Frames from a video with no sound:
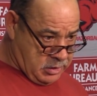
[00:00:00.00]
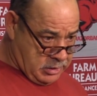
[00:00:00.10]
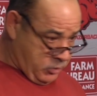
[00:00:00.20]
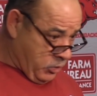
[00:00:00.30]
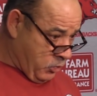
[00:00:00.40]

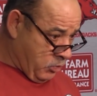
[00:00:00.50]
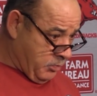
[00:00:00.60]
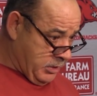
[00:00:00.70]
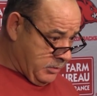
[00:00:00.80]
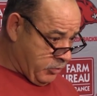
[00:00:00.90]
I know he will
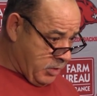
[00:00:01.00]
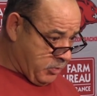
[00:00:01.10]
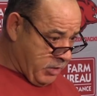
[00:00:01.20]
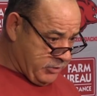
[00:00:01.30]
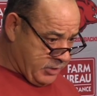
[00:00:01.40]
be in
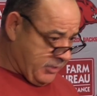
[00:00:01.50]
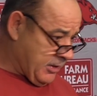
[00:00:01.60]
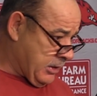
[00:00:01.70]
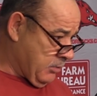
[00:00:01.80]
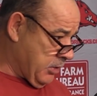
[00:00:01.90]
preparation. I
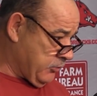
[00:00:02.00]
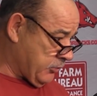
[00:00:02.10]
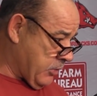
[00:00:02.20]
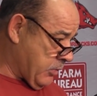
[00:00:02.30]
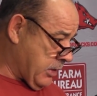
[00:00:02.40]
think he'll be the
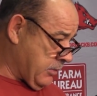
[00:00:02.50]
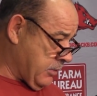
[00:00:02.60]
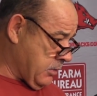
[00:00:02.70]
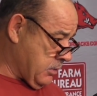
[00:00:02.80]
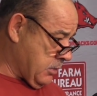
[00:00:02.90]
same way in
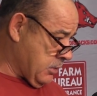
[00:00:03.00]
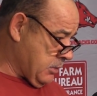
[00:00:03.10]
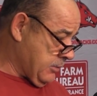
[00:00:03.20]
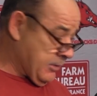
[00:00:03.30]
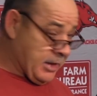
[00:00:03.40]

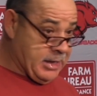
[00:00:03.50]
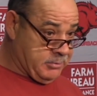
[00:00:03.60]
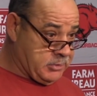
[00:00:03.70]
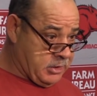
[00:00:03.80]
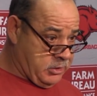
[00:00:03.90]
the game.
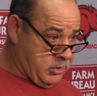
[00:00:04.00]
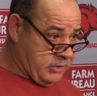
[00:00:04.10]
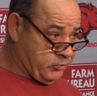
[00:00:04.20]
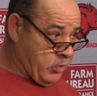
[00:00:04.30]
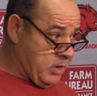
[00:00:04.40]

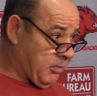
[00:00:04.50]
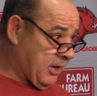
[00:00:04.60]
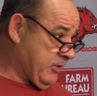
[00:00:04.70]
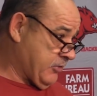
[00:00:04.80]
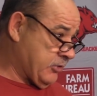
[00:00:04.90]
That's the way he
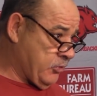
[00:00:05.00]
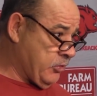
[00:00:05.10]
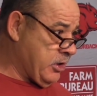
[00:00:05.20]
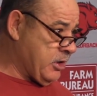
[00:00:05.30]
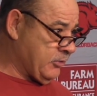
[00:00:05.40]
plays. That's who
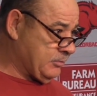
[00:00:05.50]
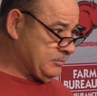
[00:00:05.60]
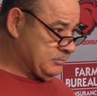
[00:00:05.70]
he is.